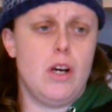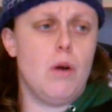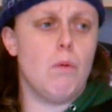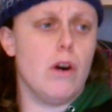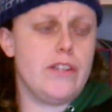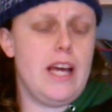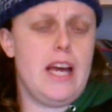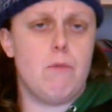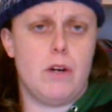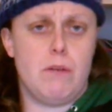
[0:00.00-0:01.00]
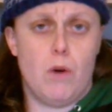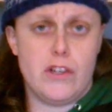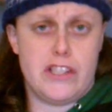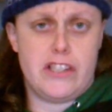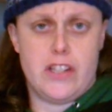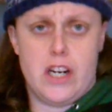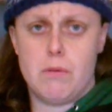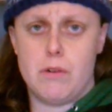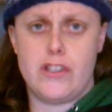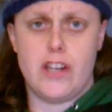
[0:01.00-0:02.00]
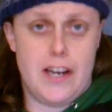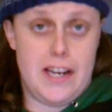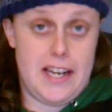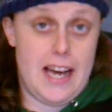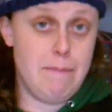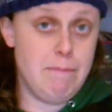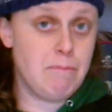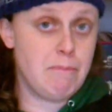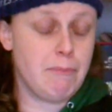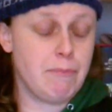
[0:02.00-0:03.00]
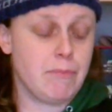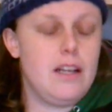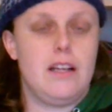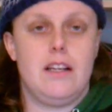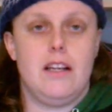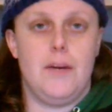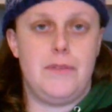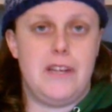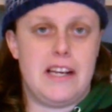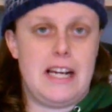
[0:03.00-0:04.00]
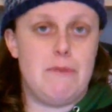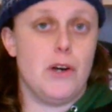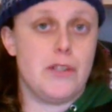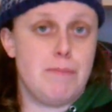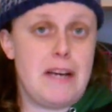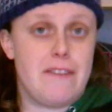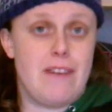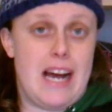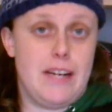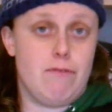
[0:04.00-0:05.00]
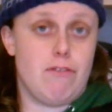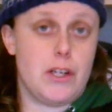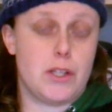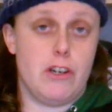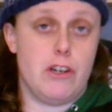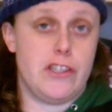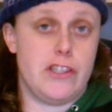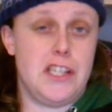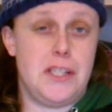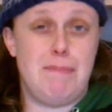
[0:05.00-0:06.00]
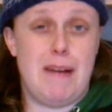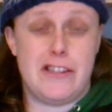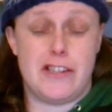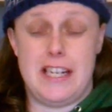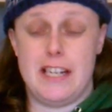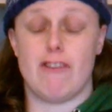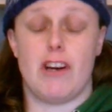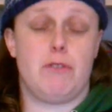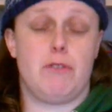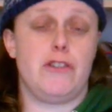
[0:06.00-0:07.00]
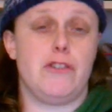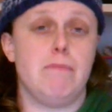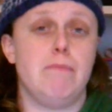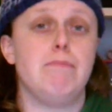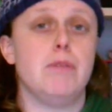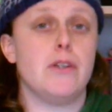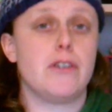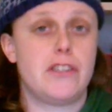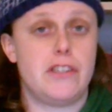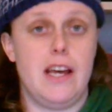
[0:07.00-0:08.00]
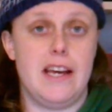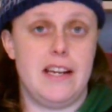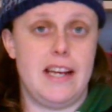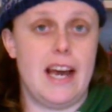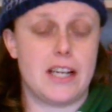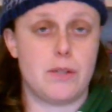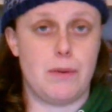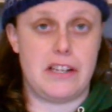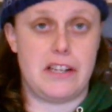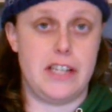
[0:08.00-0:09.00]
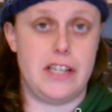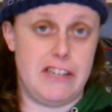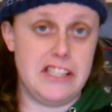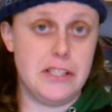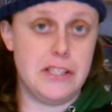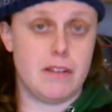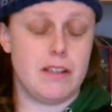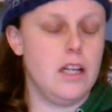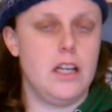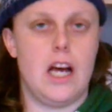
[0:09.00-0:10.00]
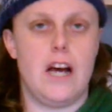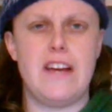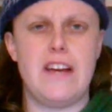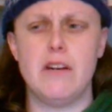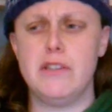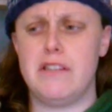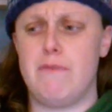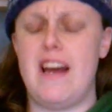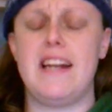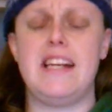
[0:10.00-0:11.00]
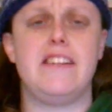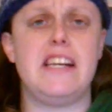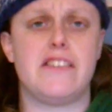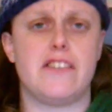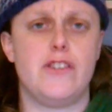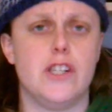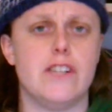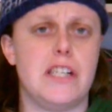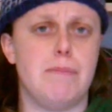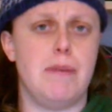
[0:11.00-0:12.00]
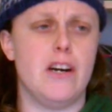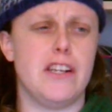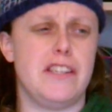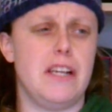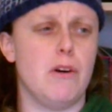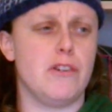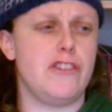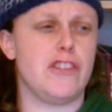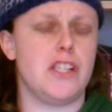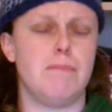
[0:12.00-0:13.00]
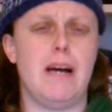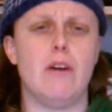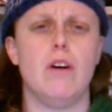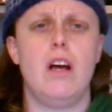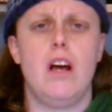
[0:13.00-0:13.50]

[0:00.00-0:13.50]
was that it was a Star Wars tie-in again. I particularly was a big fan of Rogue Squadron, especially the Rogue Squadron books in the X-Wing series. I think it was a fairly decent story, to be honest. It wasn't just about